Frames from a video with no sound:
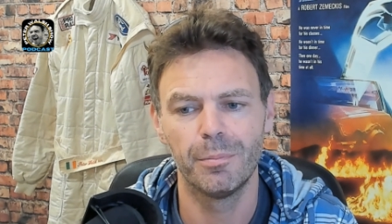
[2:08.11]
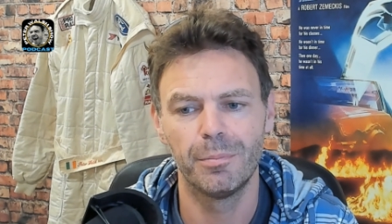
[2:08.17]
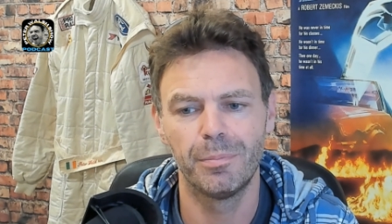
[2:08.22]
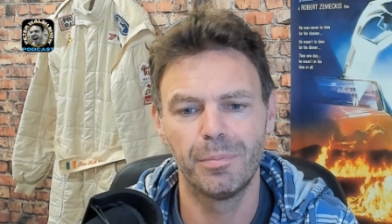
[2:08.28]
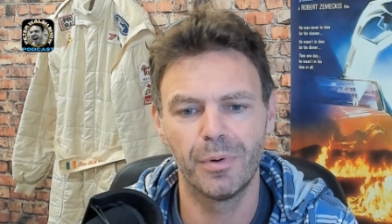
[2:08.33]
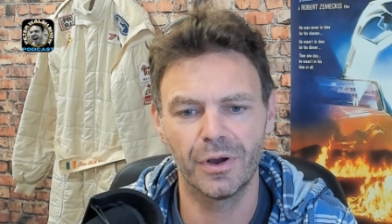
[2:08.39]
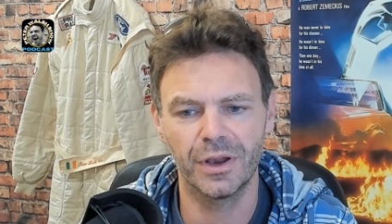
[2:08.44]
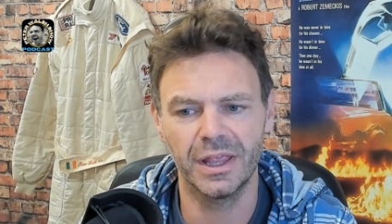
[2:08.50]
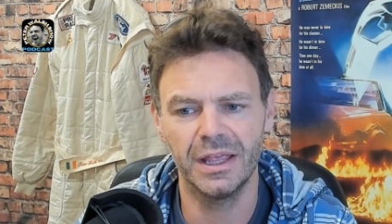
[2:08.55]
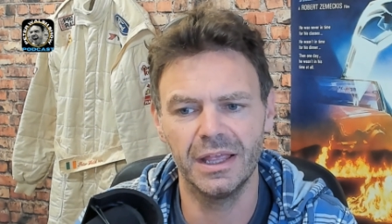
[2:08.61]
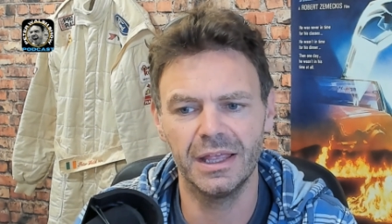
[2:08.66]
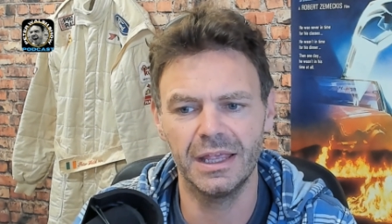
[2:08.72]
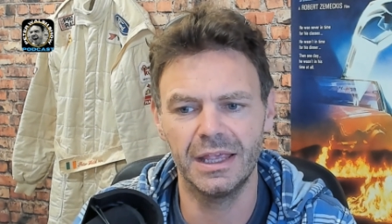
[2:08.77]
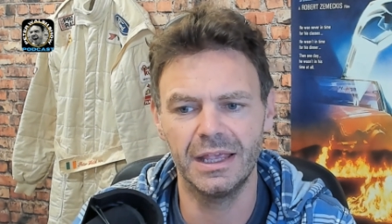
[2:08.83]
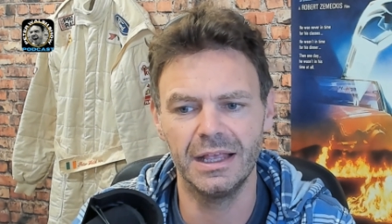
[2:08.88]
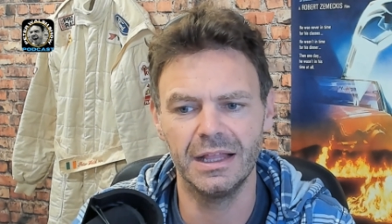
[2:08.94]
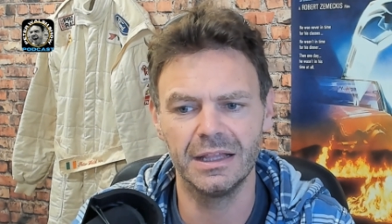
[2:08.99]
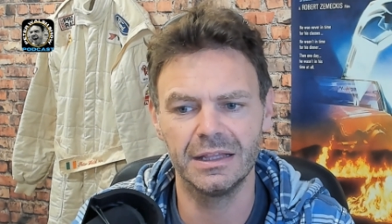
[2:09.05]
but he
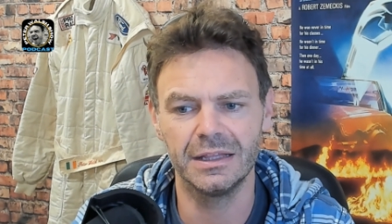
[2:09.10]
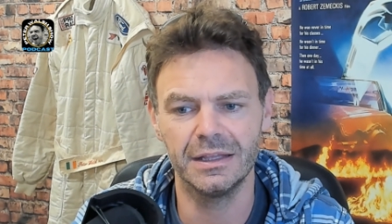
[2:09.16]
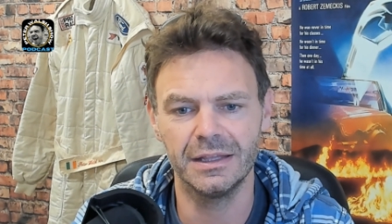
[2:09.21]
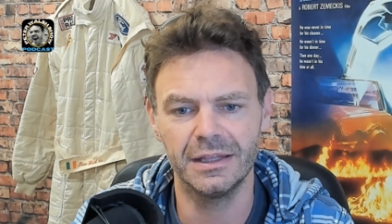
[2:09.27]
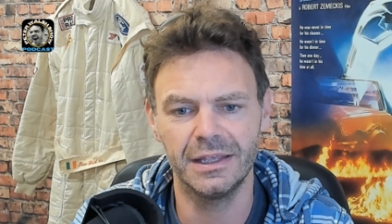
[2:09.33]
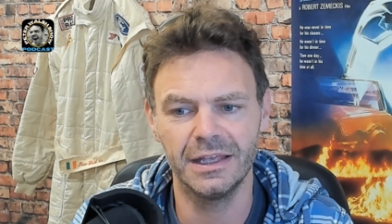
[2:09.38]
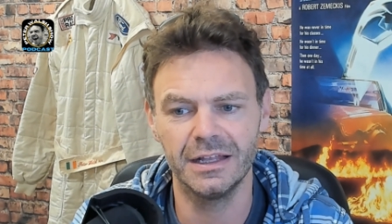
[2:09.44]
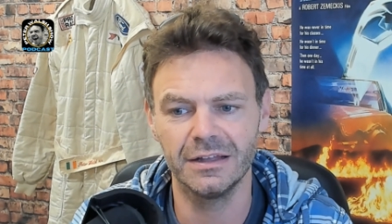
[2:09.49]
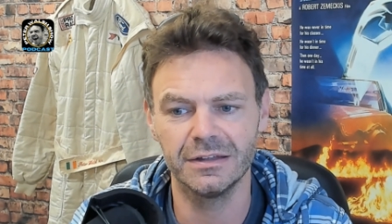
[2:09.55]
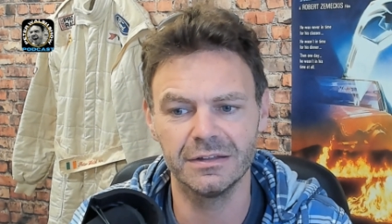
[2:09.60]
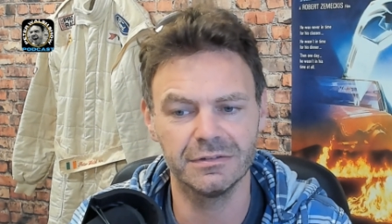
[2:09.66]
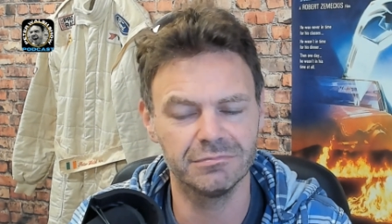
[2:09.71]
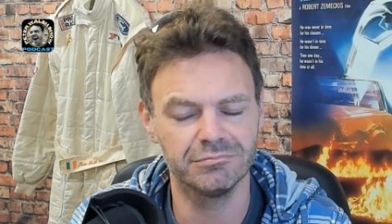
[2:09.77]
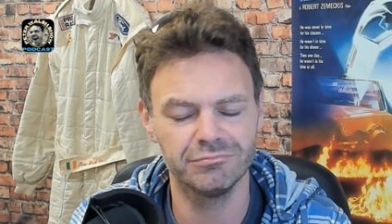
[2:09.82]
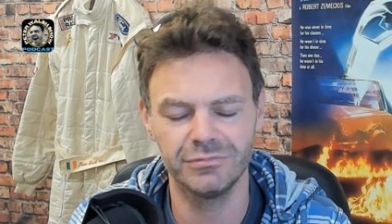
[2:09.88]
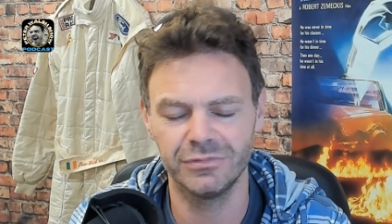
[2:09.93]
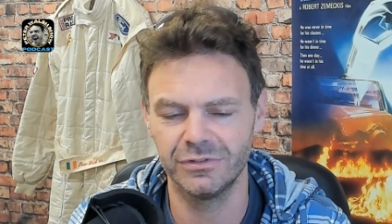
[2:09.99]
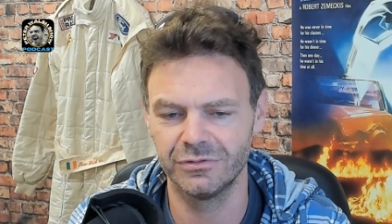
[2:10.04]
he'll he'll
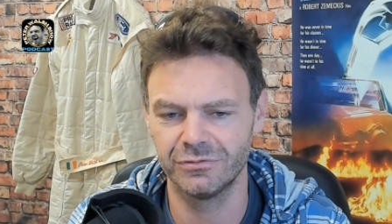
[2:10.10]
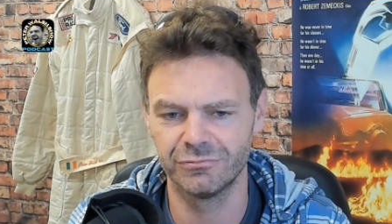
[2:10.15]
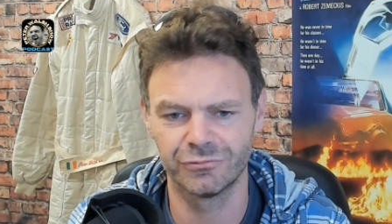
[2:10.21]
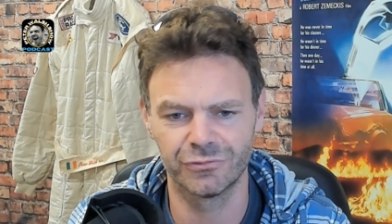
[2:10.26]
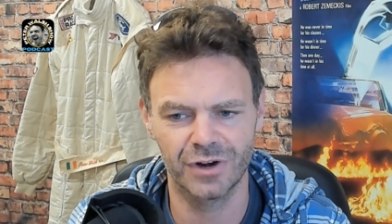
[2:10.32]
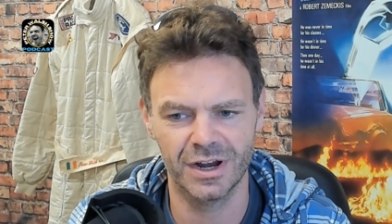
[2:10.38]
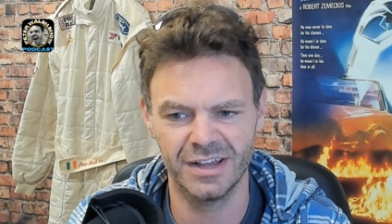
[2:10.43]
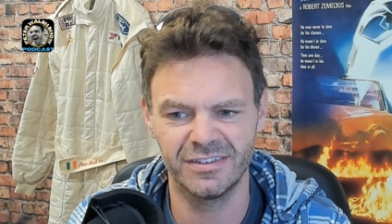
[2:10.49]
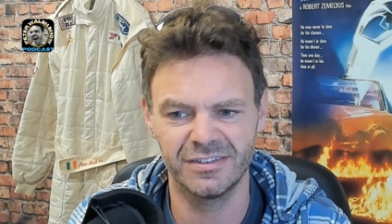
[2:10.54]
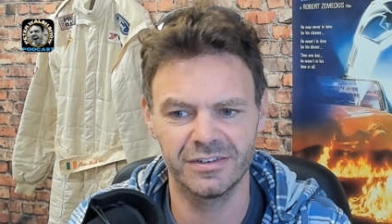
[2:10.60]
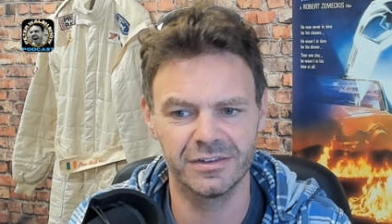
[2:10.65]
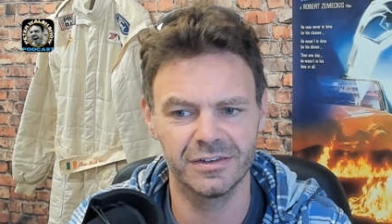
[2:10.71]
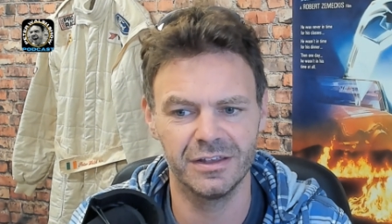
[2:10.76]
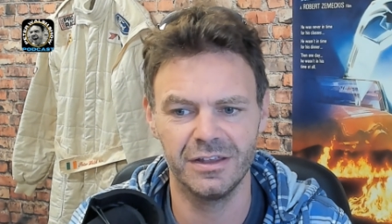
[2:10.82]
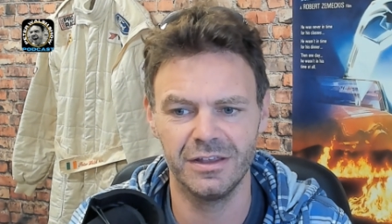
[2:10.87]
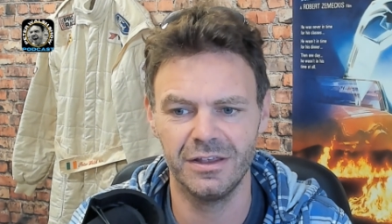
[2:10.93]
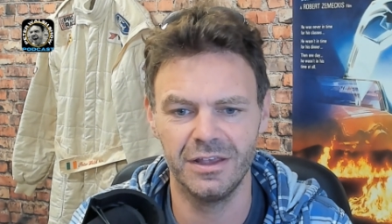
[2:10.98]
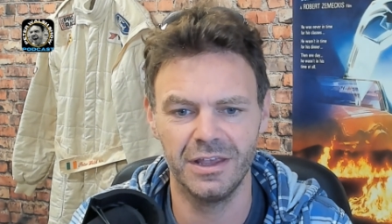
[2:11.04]
race
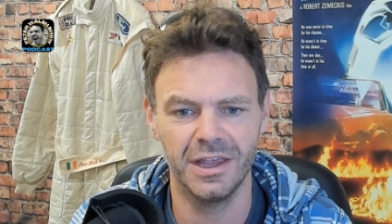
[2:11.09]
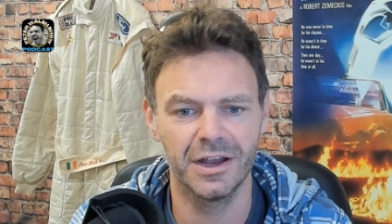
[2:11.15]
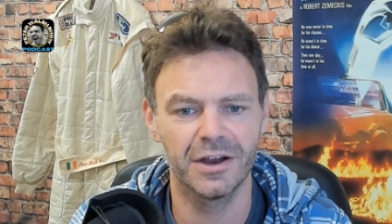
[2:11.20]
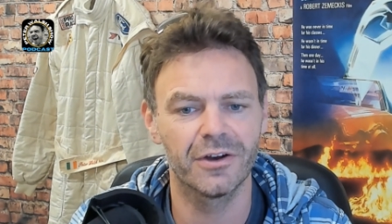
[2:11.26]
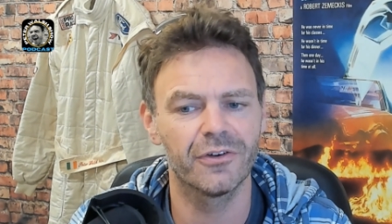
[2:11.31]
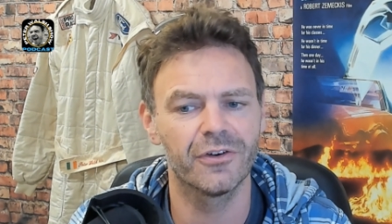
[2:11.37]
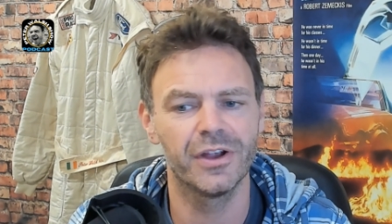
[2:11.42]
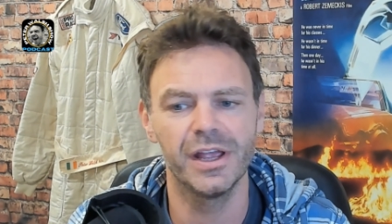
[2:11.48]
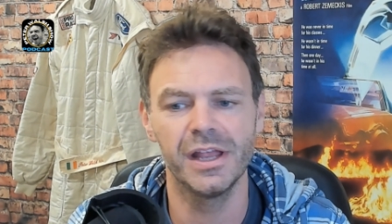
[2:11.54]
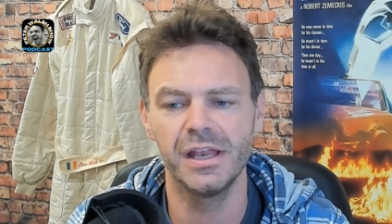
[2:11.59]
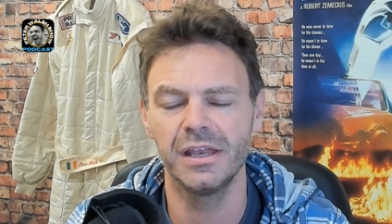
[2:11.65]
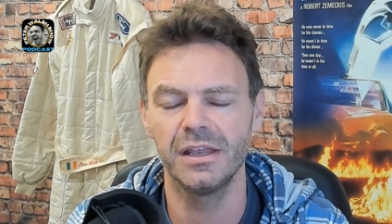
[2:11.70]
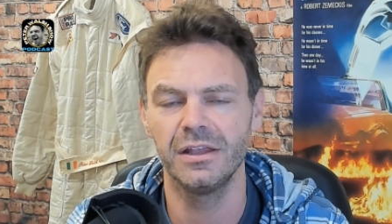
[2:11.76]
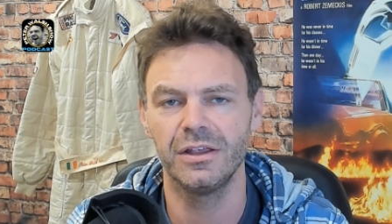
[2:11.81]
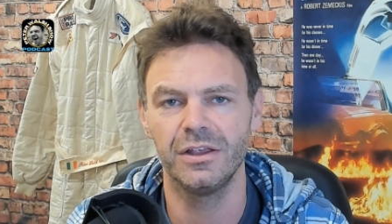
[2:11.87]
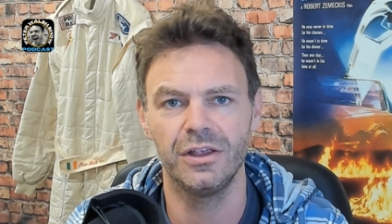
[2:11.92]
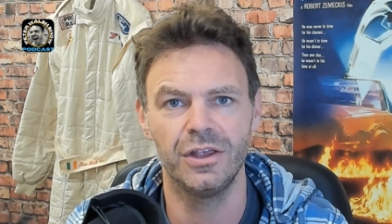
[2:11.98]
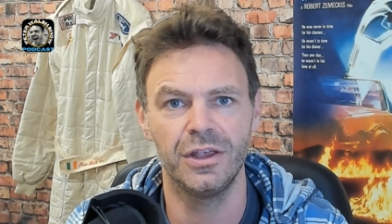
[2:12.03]
year in
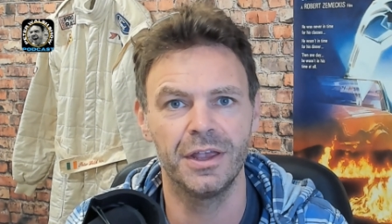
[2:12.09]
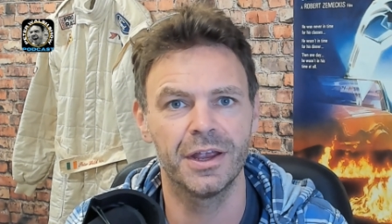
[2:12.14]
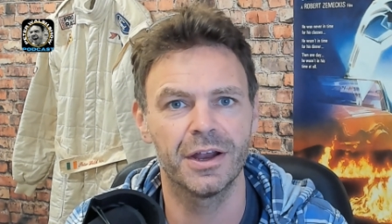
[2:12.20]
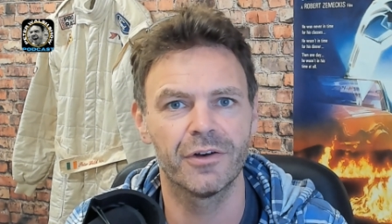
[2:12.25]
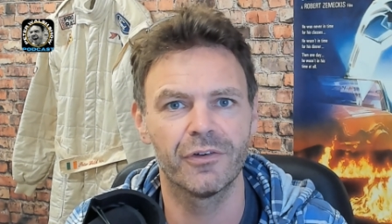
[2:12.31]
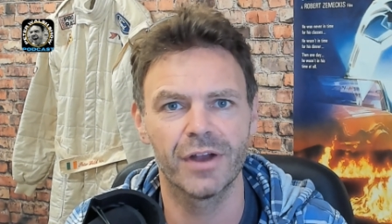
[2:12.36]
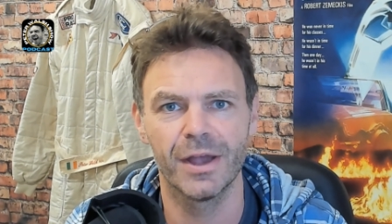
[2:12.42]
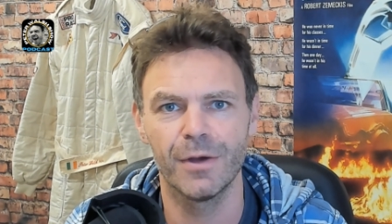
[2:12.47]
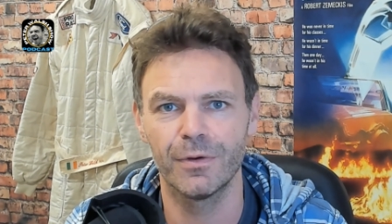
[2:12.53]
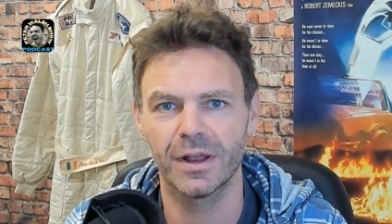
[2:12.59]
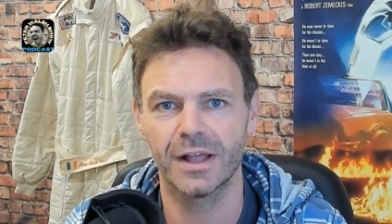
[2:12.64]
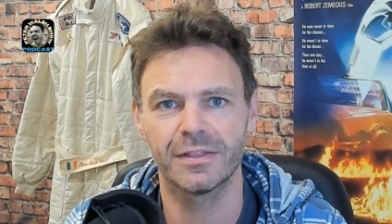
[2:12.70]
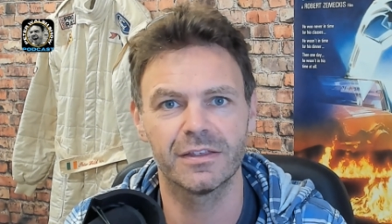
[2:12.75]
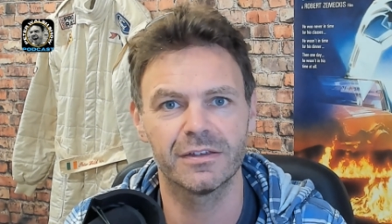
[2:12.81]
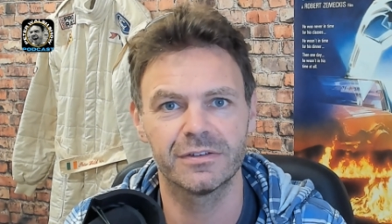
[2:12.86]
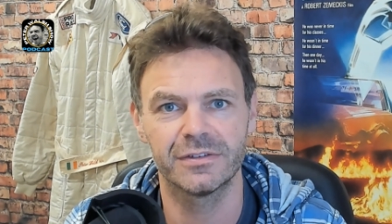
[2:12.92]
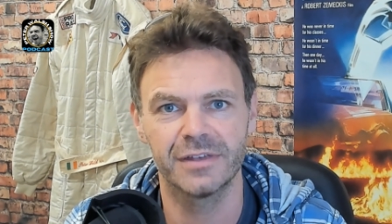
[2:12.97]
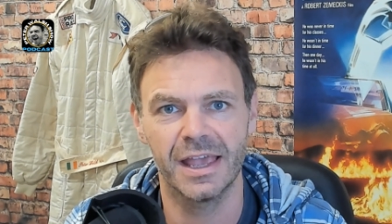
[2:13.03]
year out at
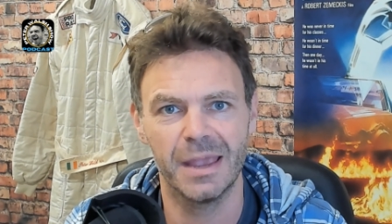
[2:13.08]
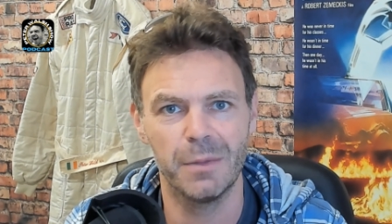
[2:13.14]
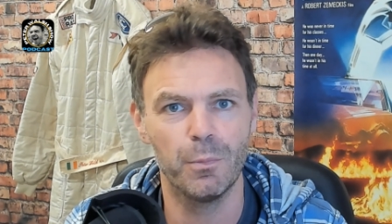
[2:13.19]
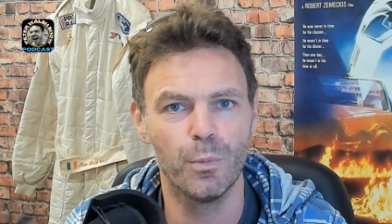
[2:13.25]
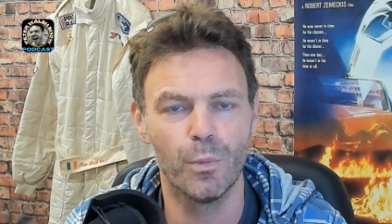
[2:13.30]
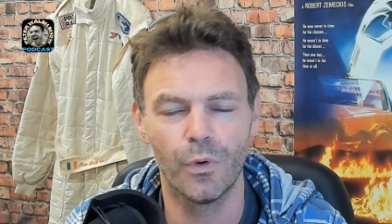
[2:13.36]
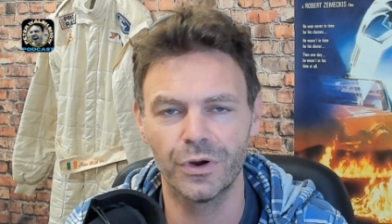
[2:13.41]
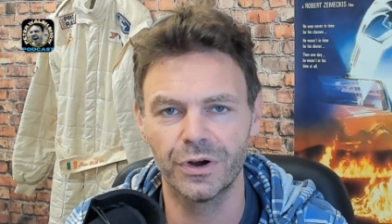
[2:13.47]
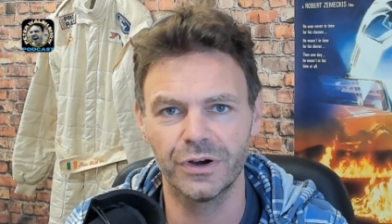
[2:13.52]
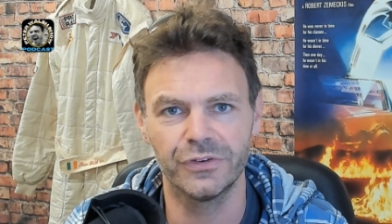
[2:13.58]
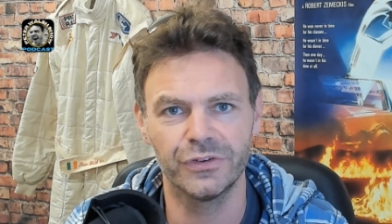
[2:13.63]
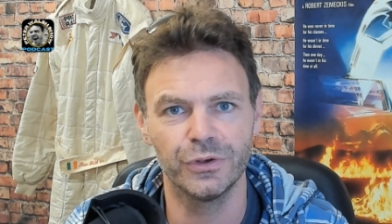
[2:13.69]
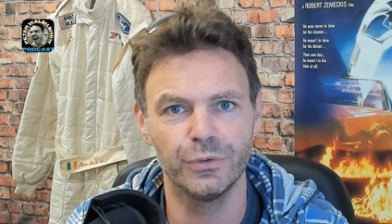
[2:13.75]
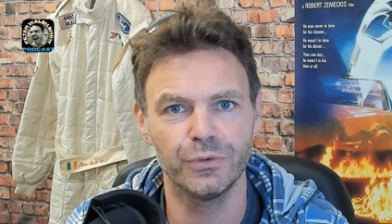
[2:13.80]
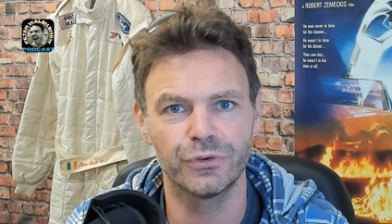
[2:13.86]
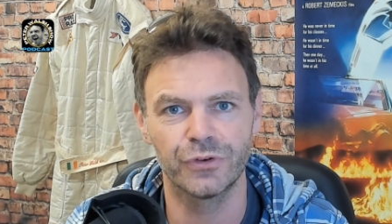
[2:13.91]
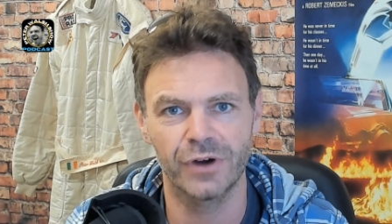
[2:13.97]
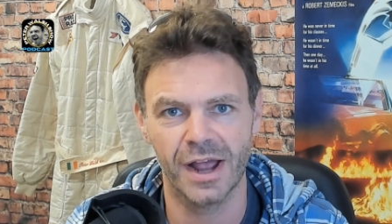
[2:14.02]
the same one or
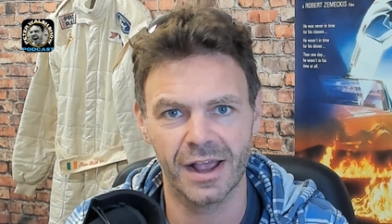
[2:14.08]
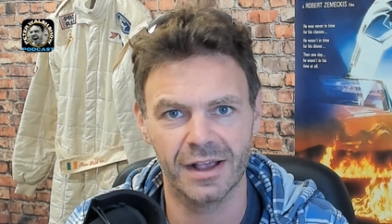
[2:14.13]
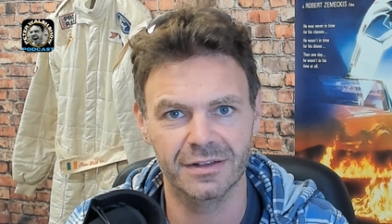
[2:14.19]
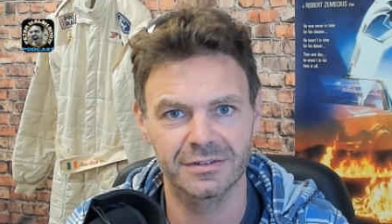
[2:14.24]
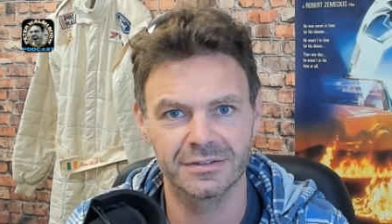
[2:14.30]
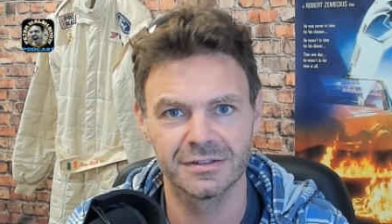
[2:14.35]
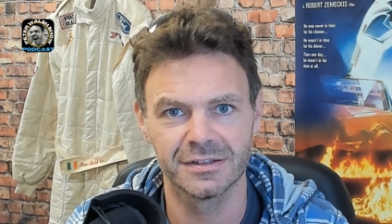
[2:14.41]
two tracks